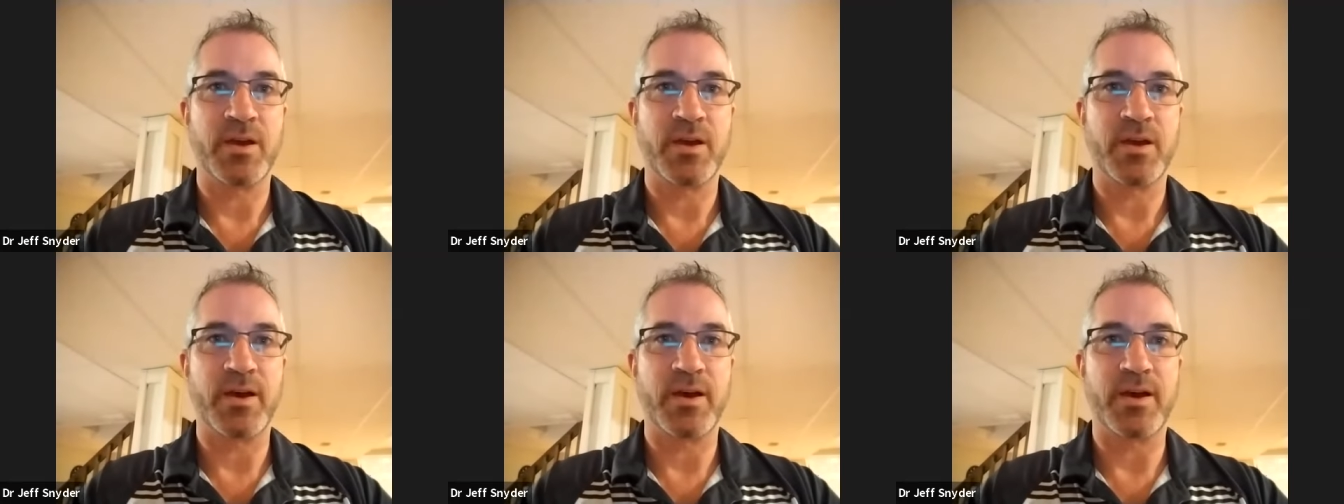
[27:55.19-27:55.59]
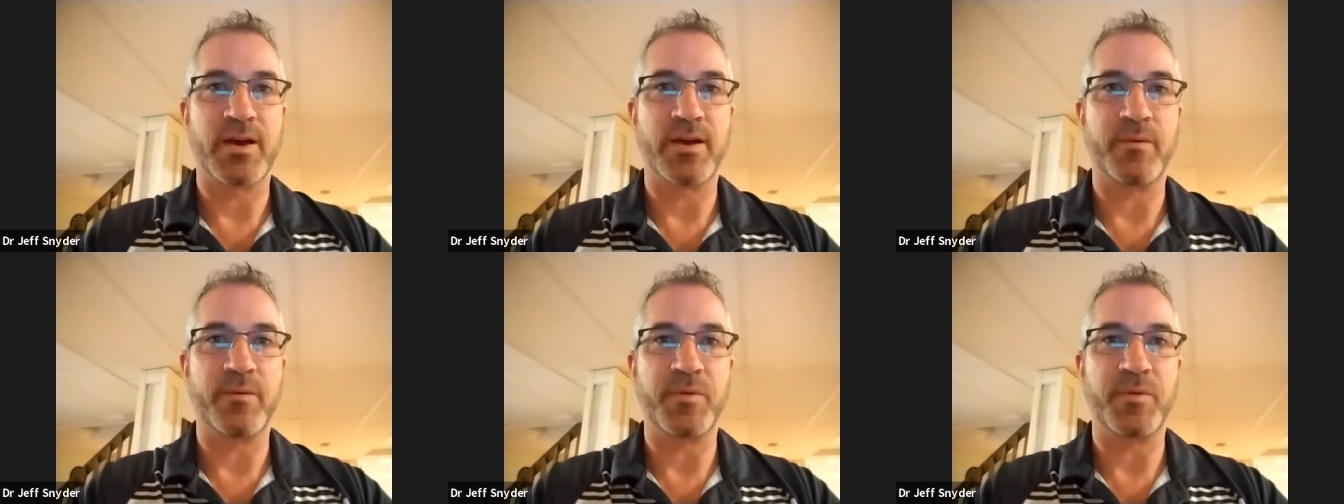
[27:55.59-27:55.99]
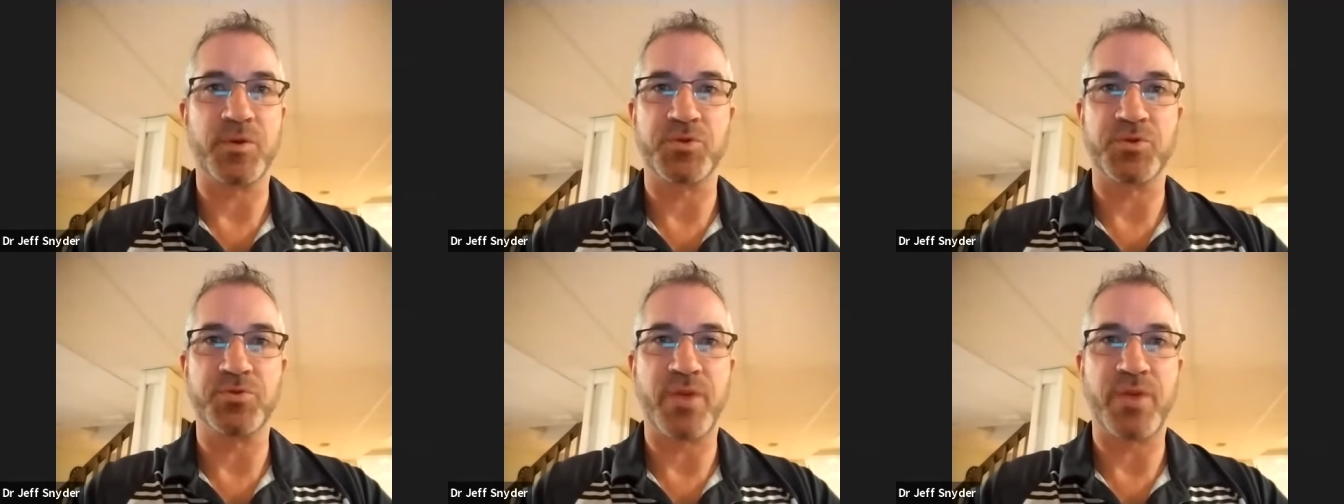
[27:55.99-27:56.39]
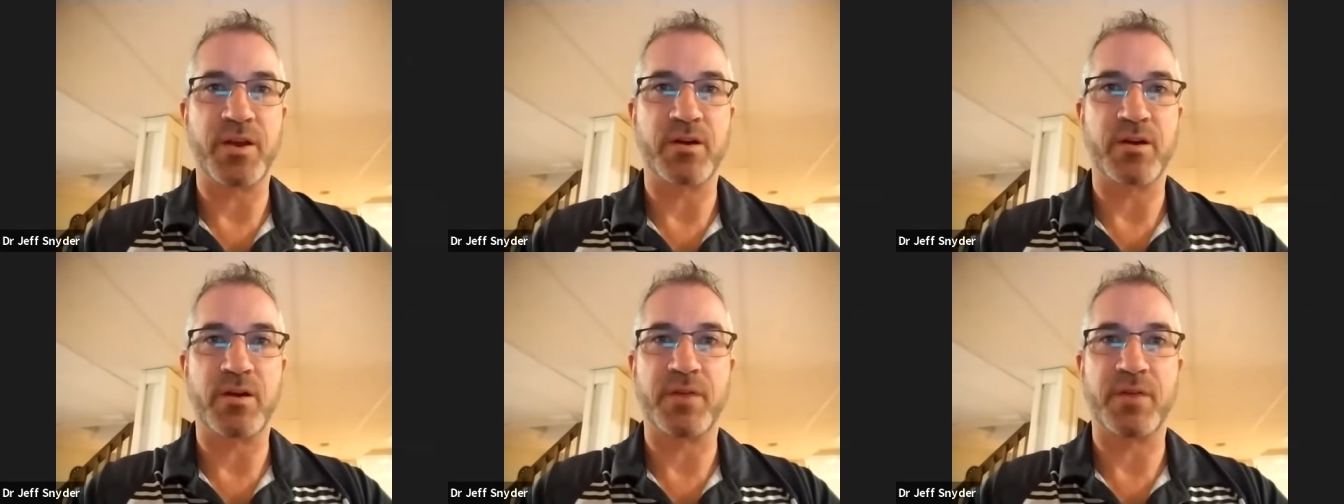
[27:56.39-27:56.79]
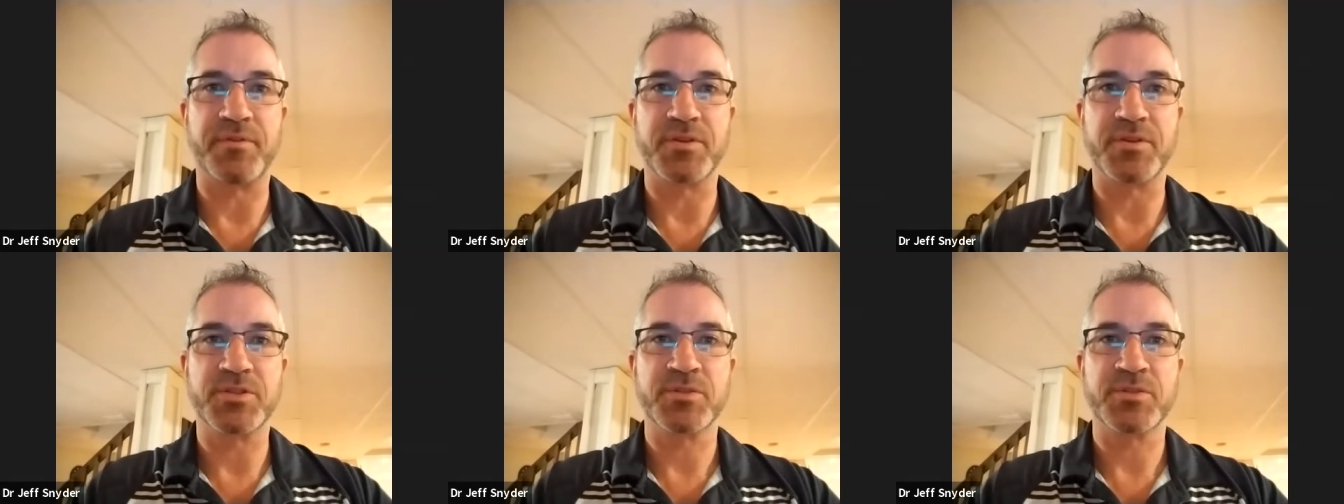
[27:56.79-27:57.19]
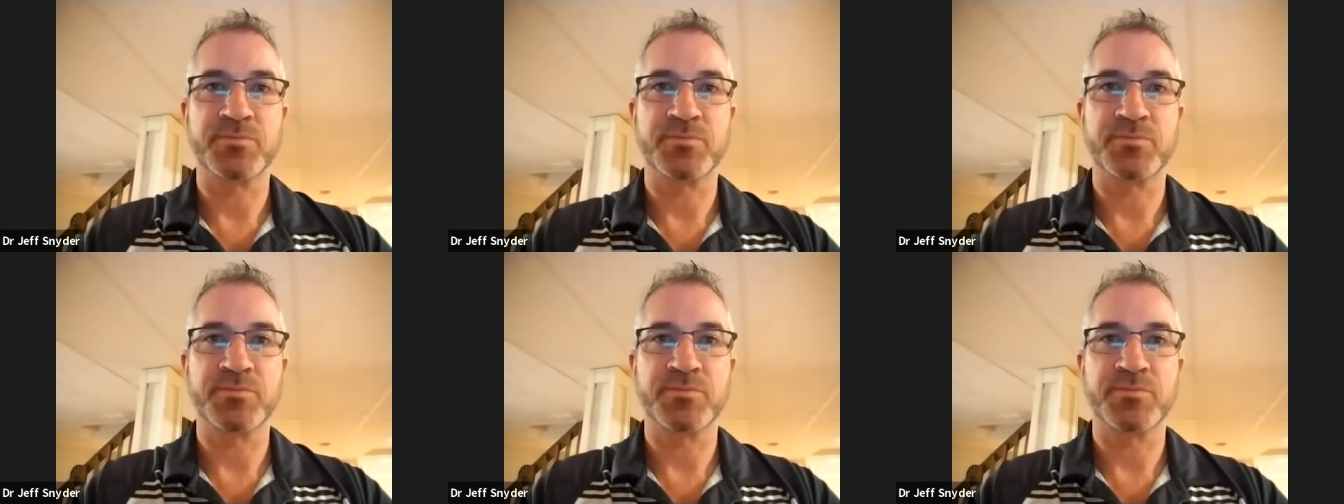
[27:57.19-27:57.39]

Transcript: Uh, we don't do that in our office.